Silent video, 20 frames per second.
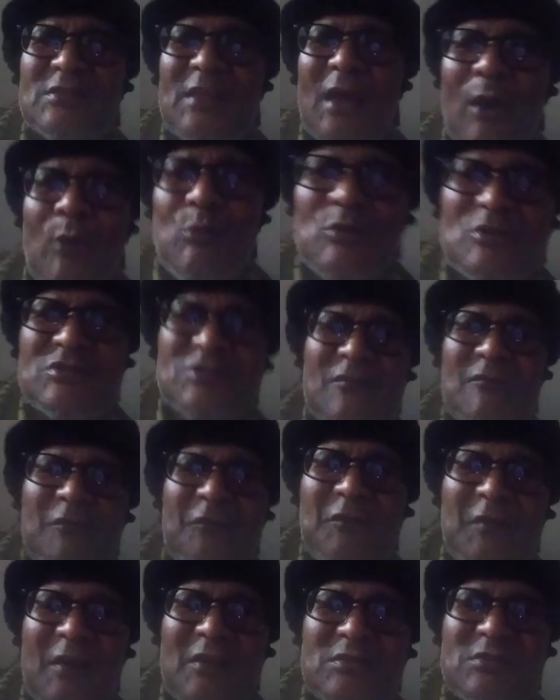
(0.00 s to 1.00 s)
that was
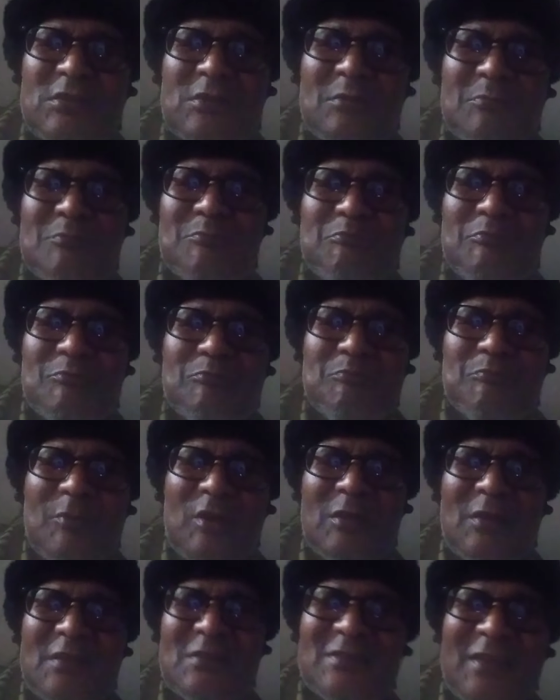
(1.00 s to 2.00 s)
infected
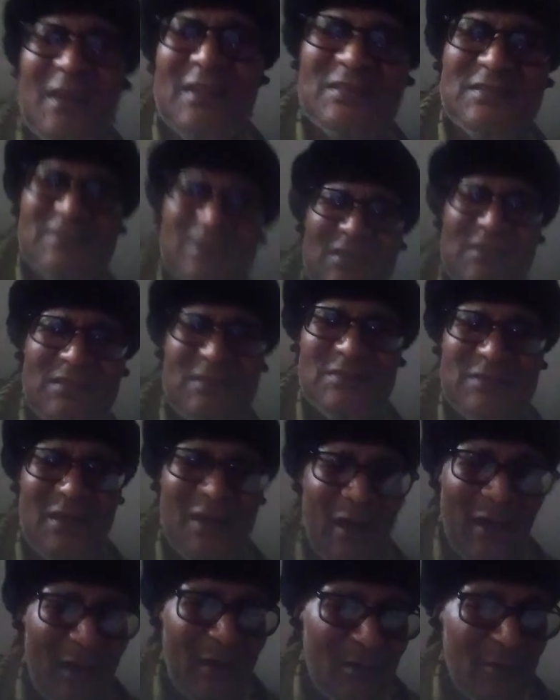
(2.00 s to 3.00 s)
that didn't
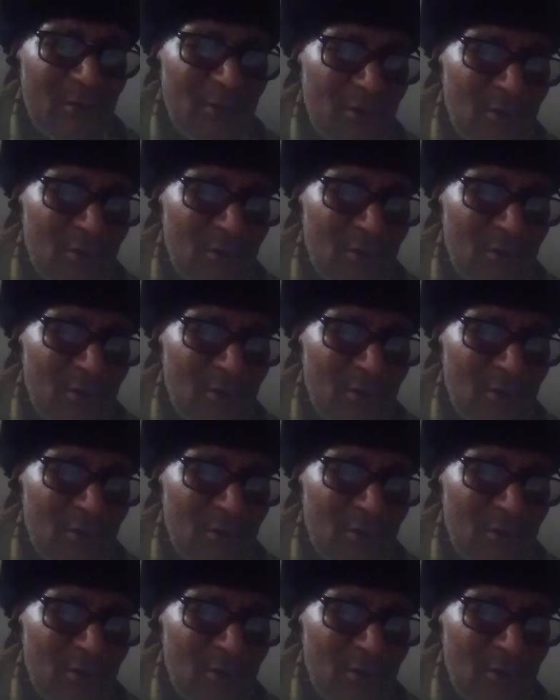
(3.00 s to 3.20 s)
die.